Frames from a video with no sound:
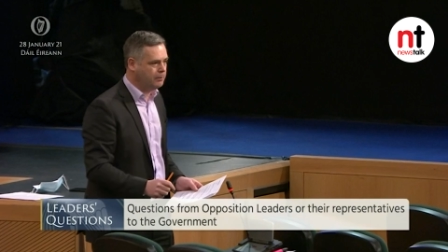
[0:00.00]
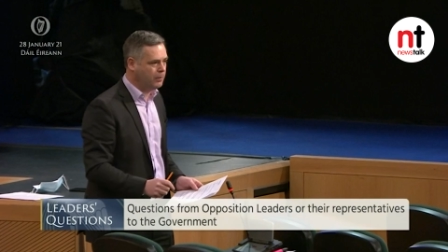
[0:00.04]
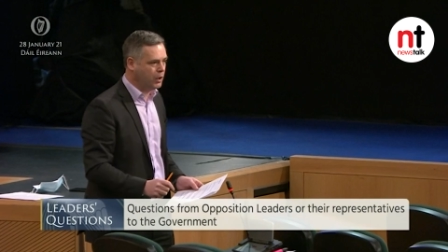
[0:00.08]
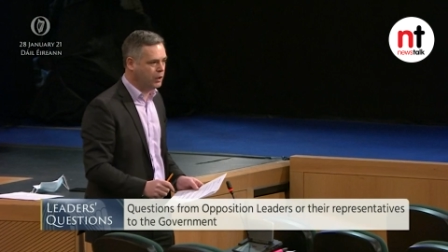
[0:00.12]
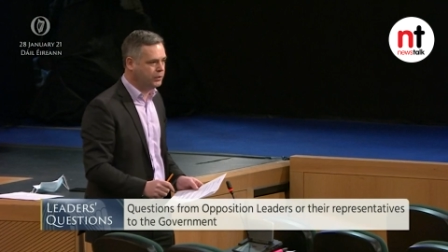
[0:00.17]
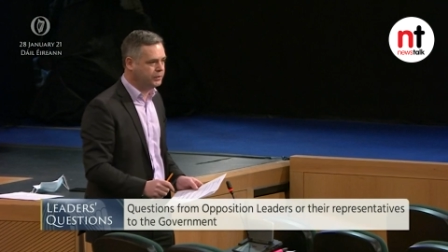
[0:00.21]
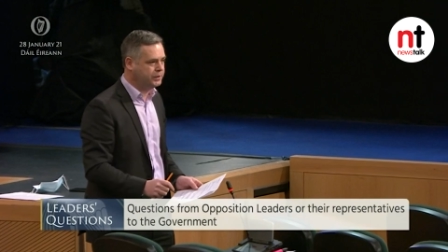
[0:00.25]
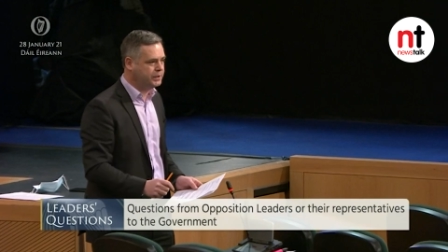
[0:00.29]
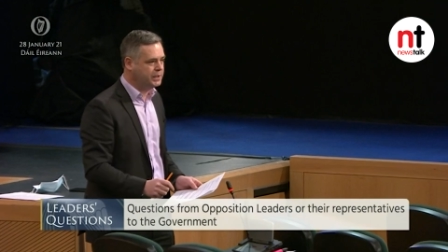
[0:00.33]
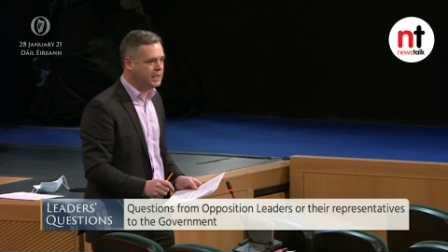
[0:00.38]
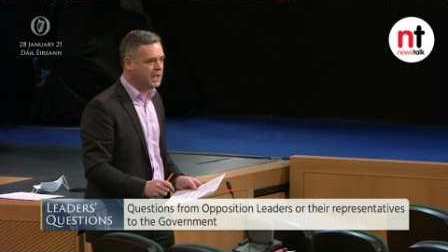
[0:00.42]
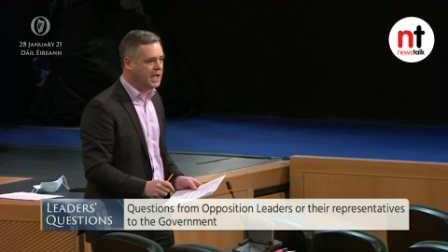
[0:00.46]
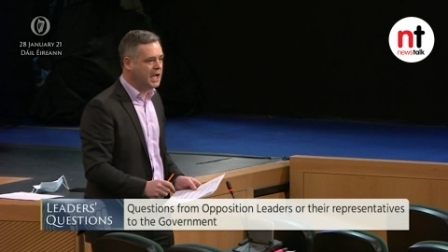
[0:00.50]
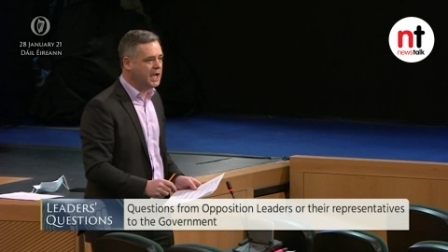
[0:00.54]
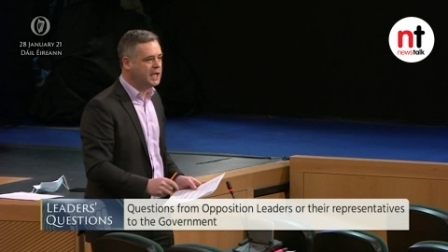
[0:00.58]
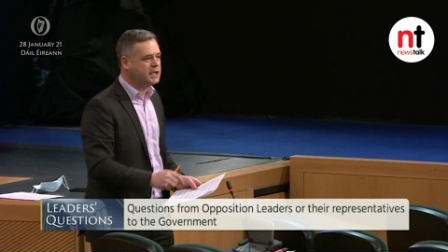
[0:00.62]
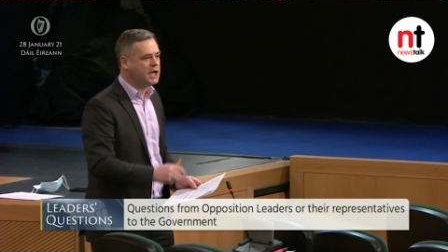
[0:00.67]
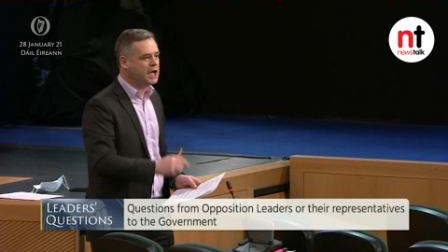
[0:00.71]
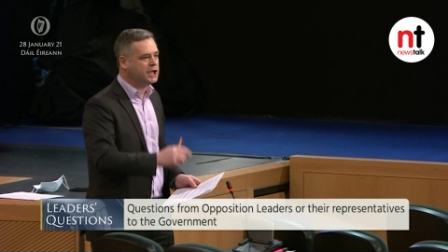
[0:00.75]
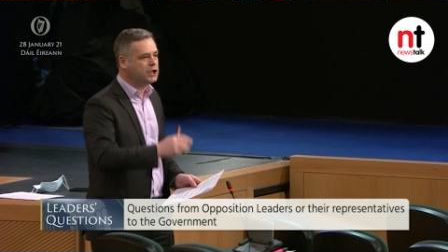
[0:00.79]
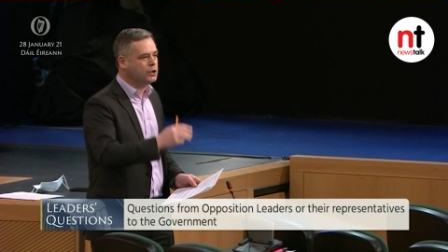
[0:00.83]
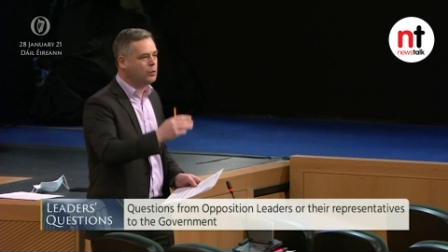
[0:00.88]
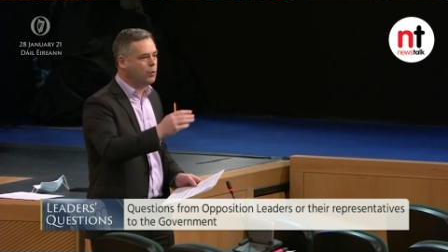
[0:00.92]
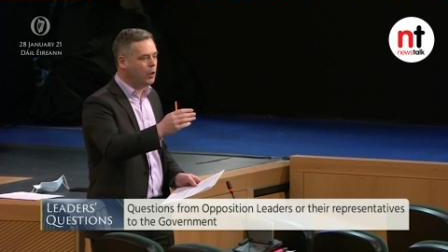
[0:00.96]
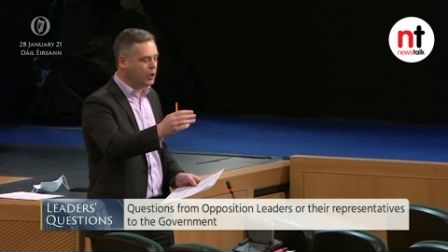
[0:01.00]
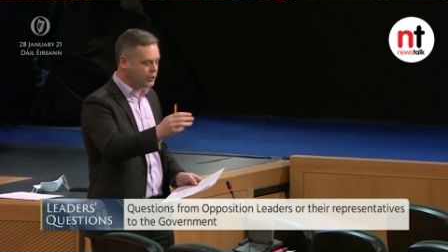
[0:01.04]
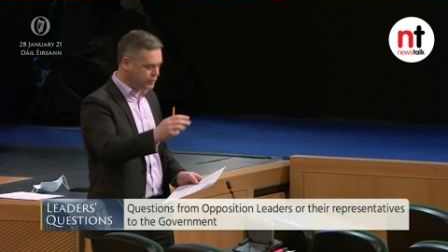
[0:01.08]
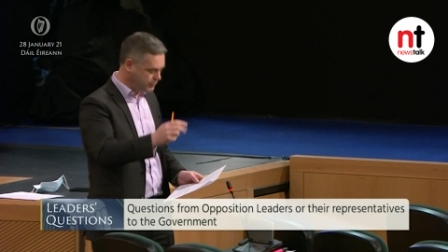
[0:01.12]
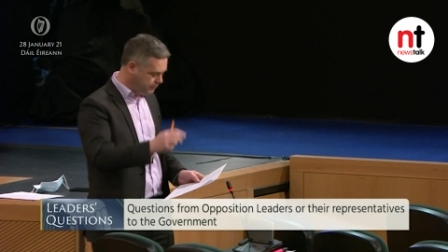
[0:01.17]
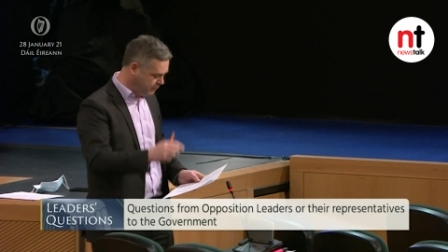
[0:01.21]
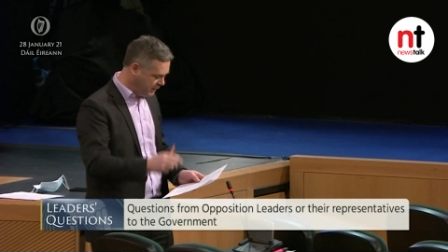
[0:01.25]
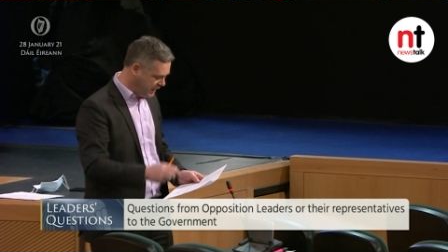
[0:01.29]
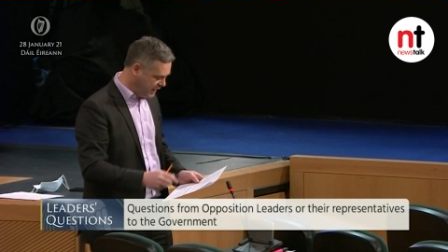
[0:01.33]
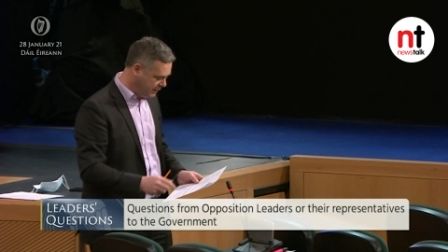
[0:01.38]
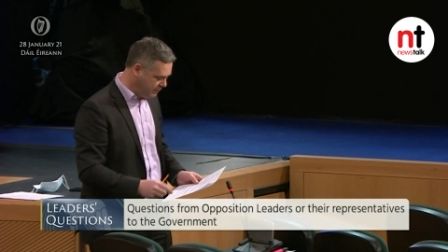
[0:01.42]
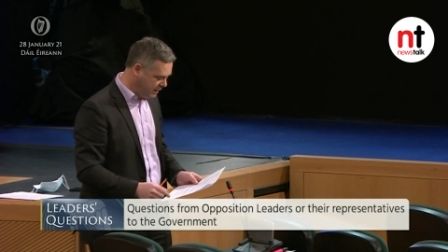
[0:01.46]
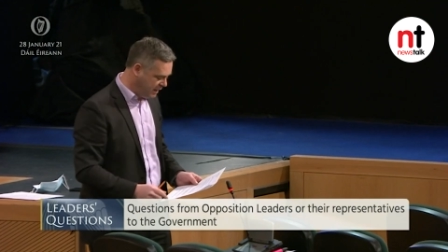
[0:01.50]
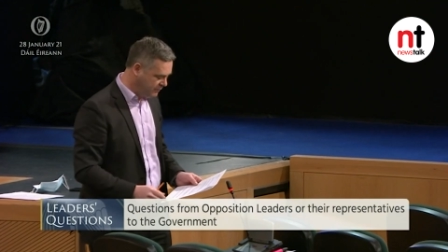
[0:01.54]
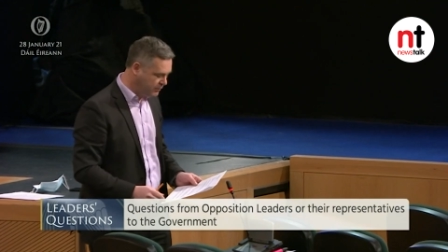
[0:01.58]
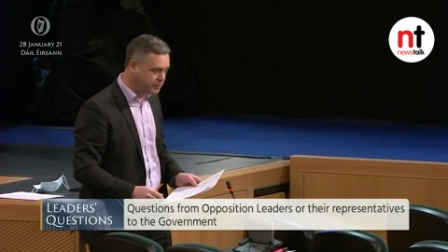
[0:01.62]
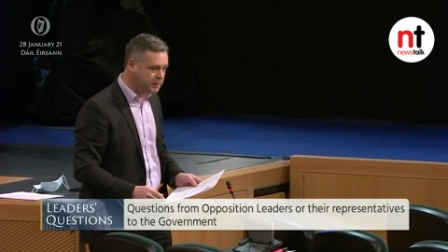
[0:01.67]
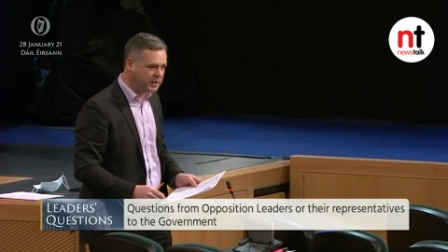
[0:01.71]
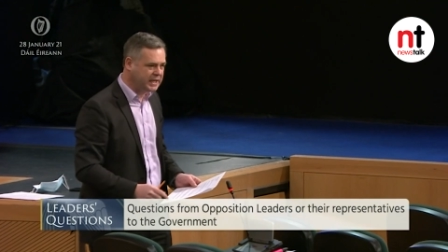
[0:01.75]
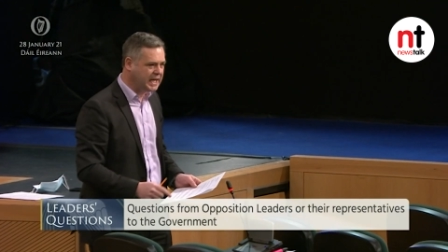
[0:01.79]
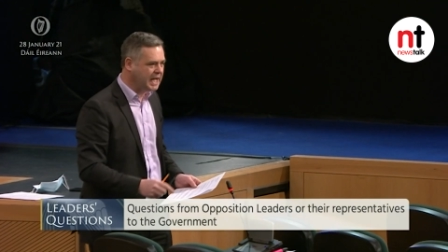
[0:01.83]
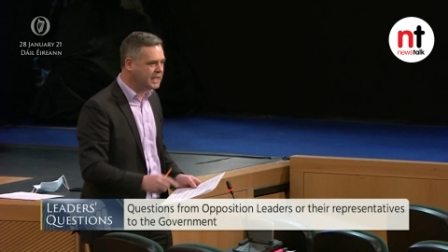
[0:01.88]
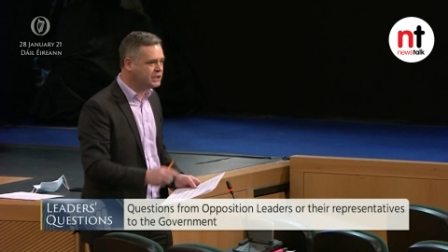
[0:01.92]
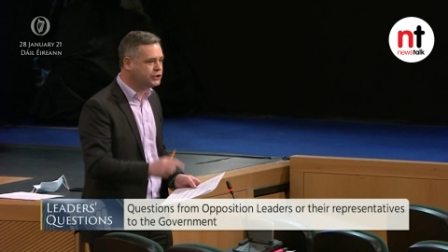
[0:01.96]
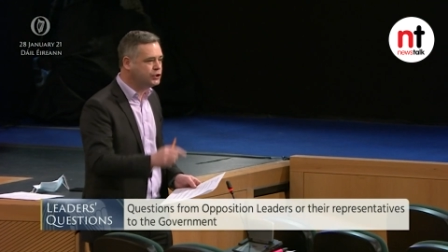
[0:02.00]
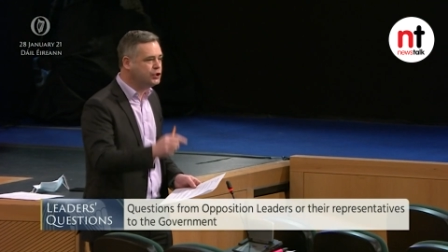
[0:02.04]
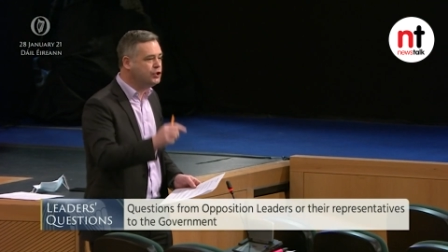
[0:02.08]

month. Yet you want to blame everybody else.